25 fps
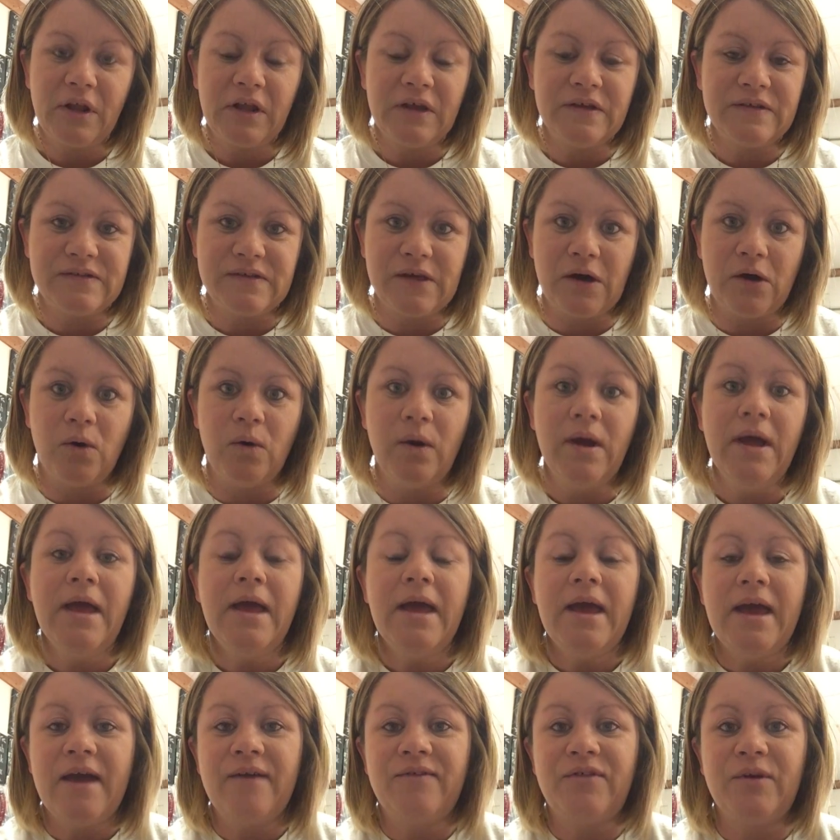So
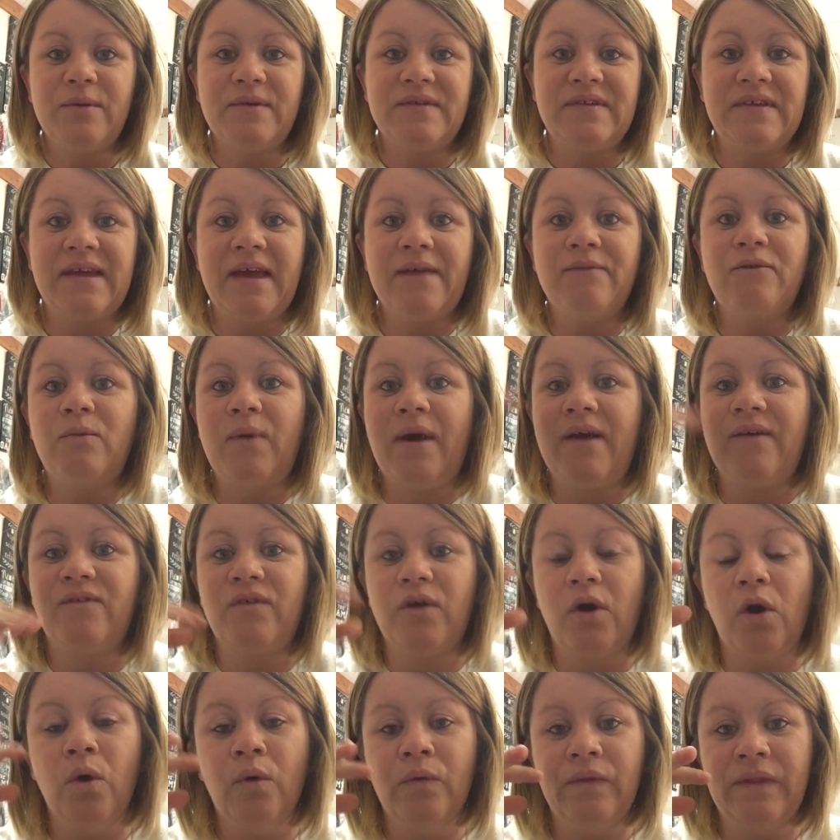if there was a giveaway
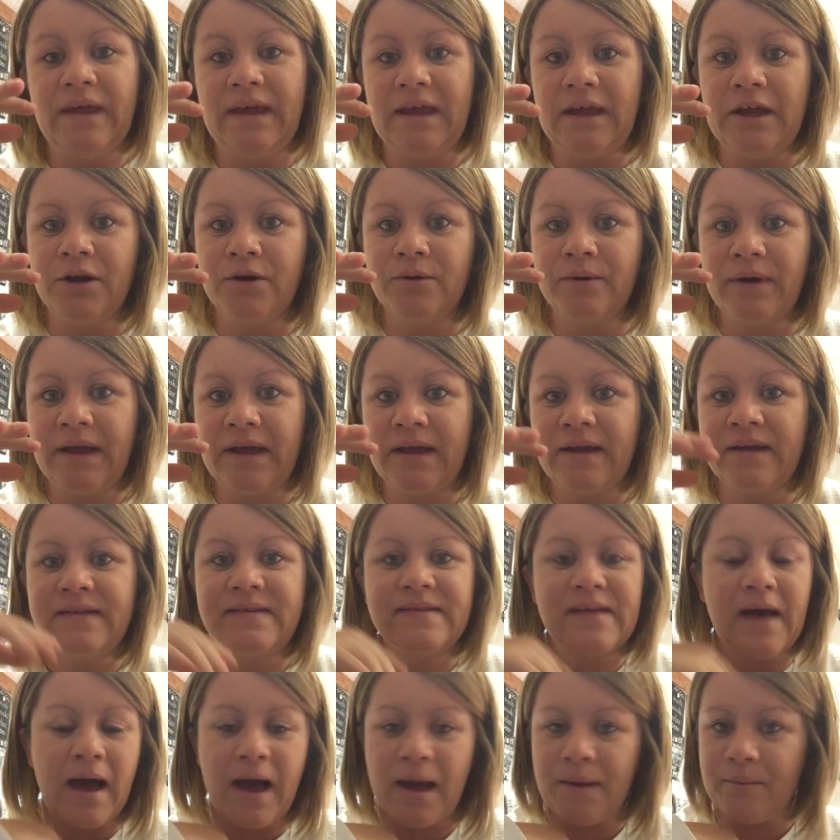for only earrings,
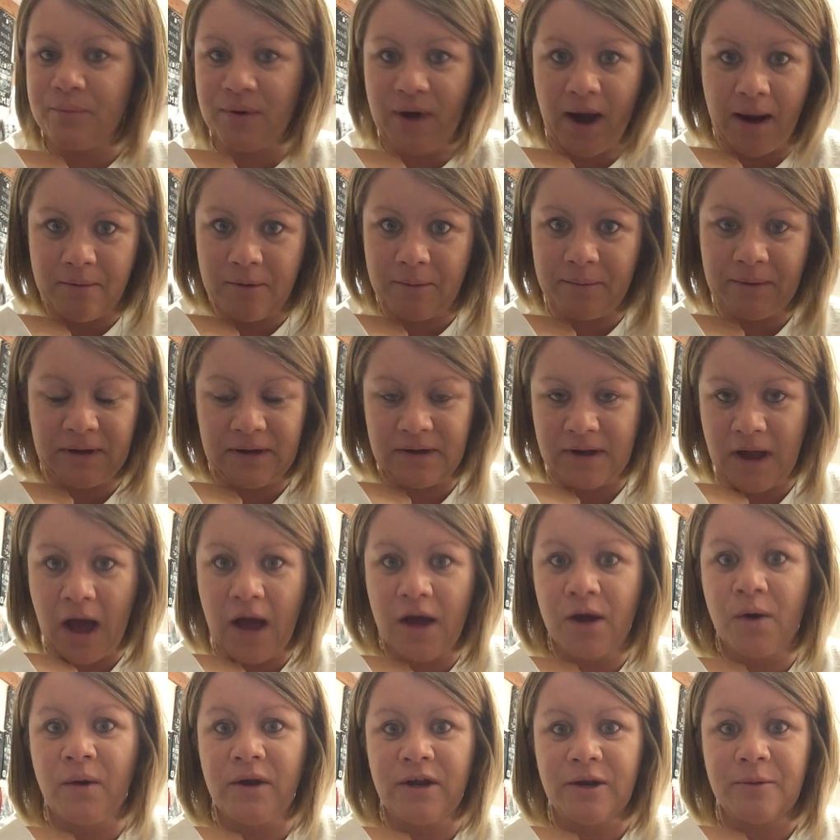I'm probably
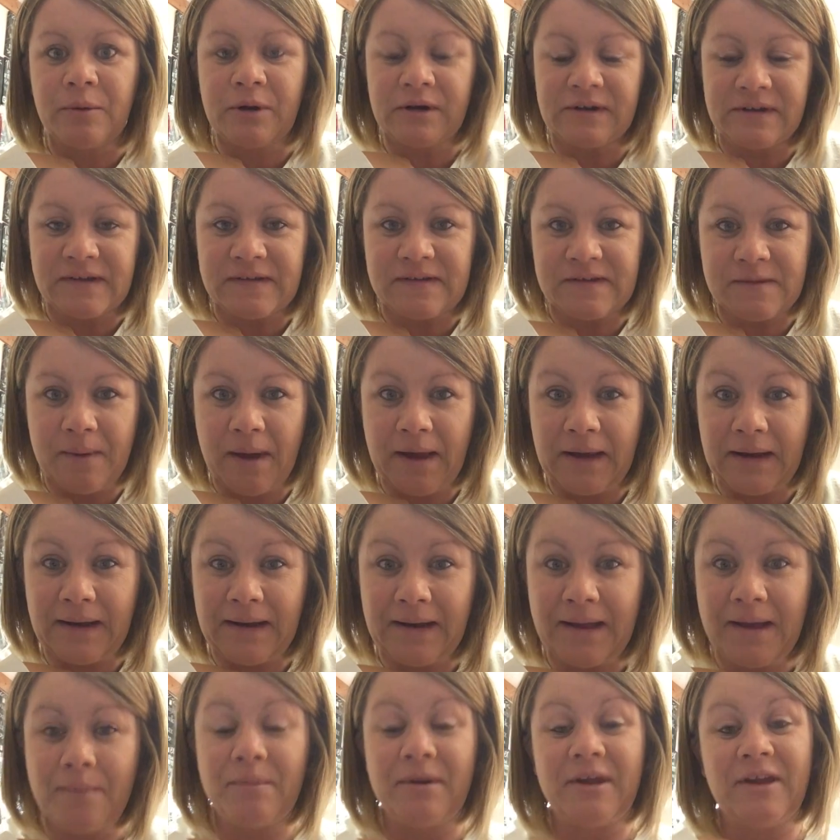not going to participate in
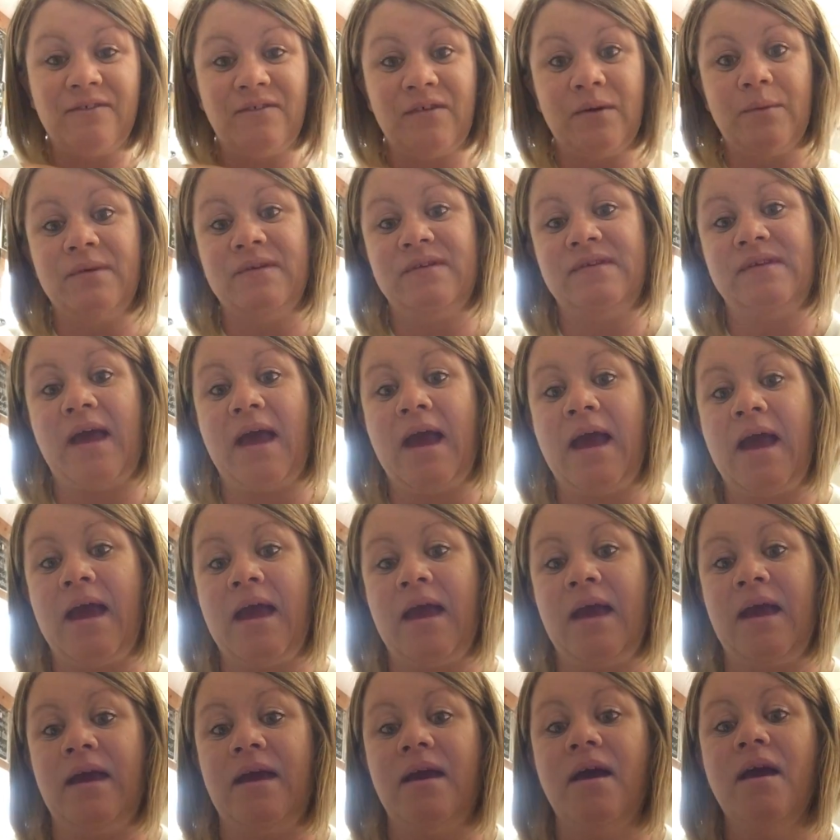it. But if it was
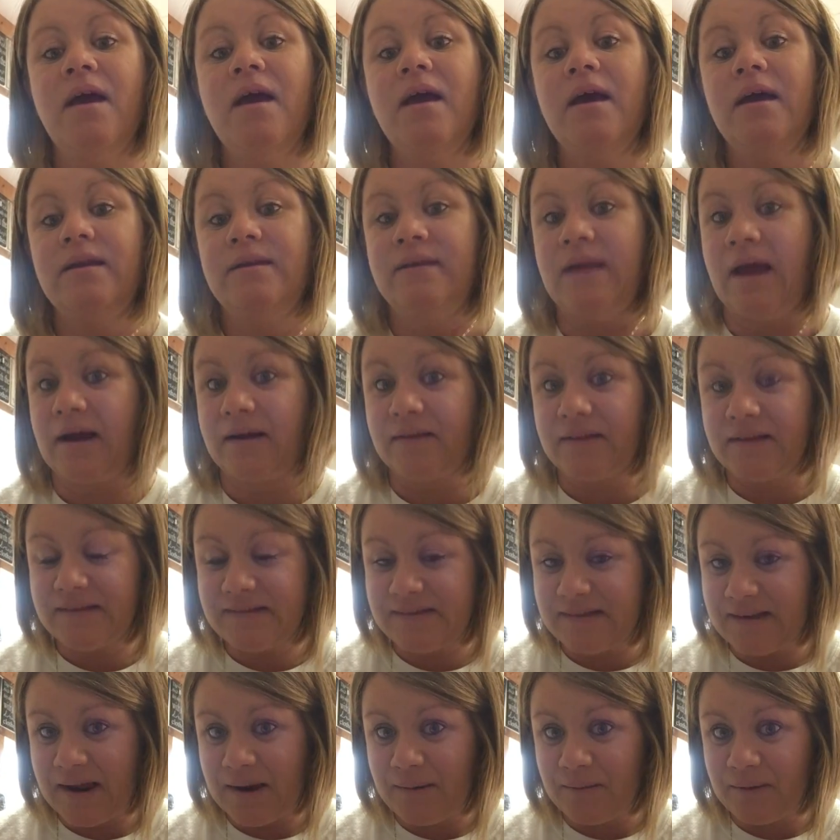a necklace
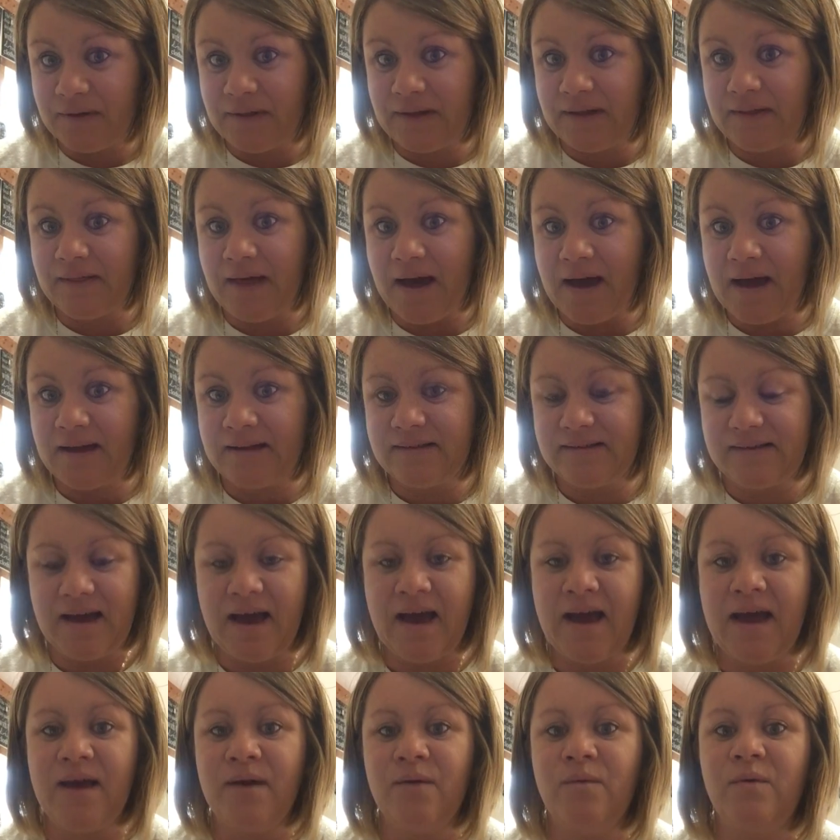that I really liked,
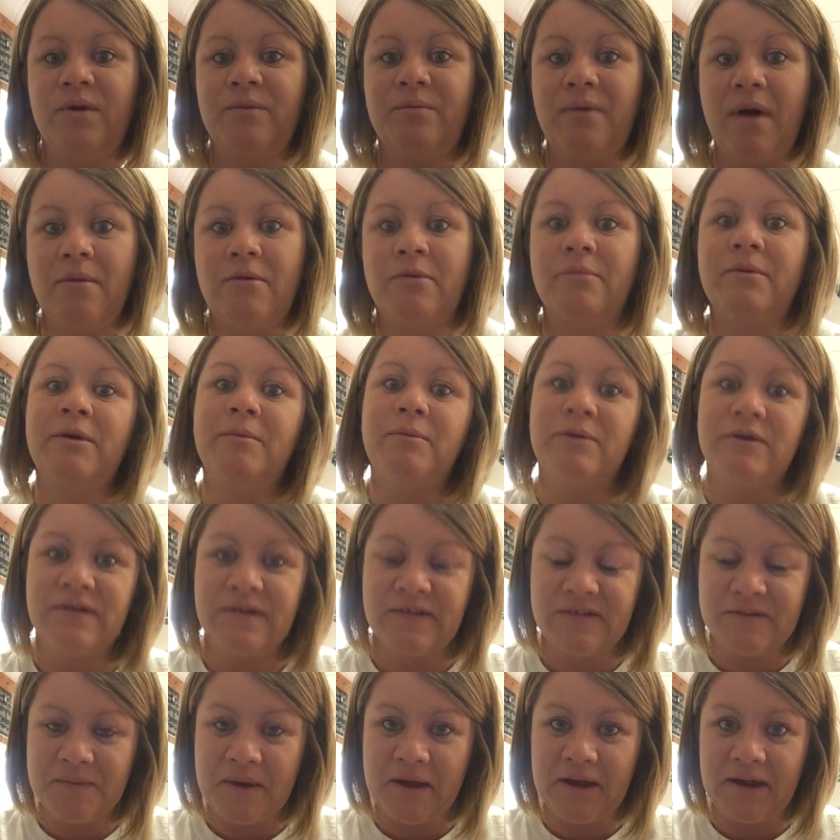I would probably
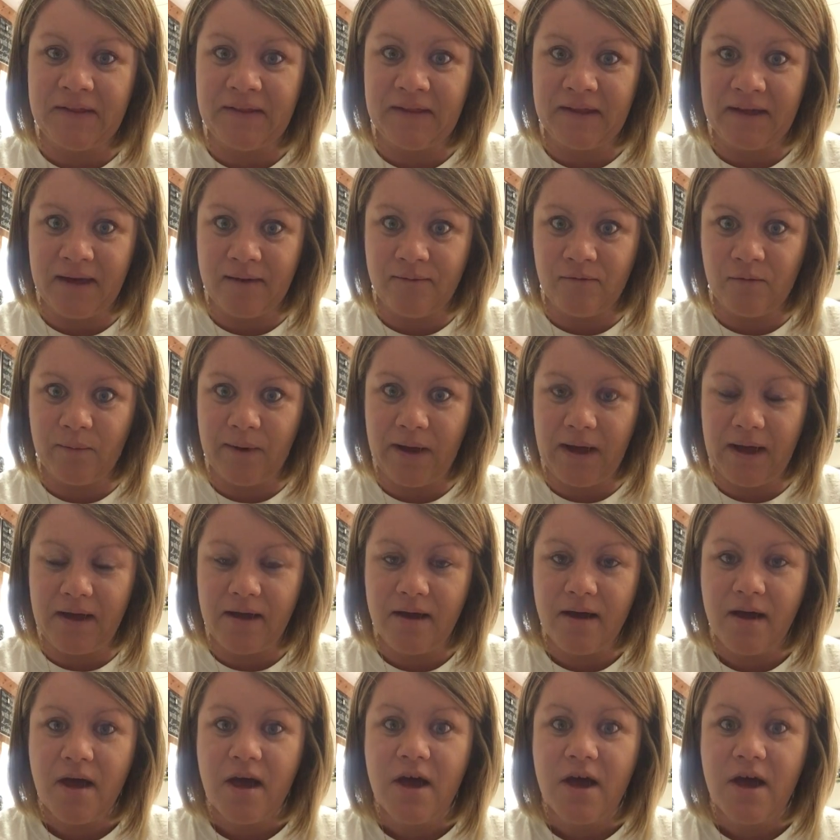participate in the giveaway.